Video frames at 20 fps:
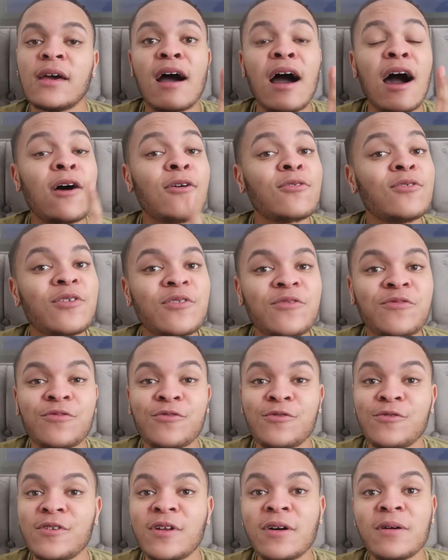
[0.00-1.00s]
I'll look
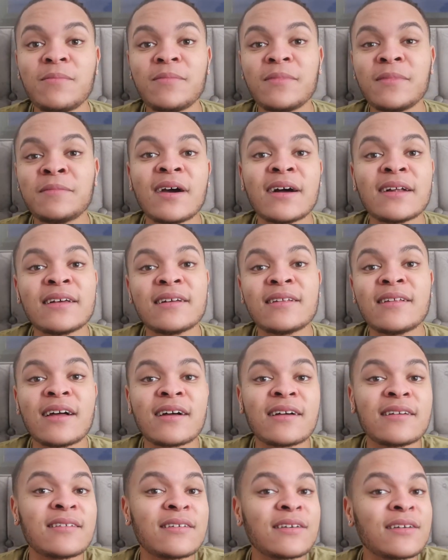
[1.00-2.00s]
through them, and then
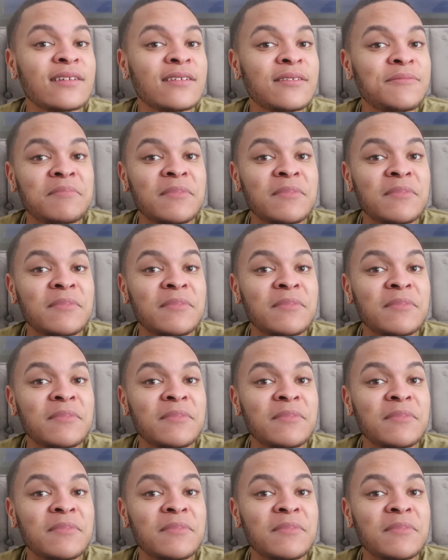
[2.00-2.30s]
like I said,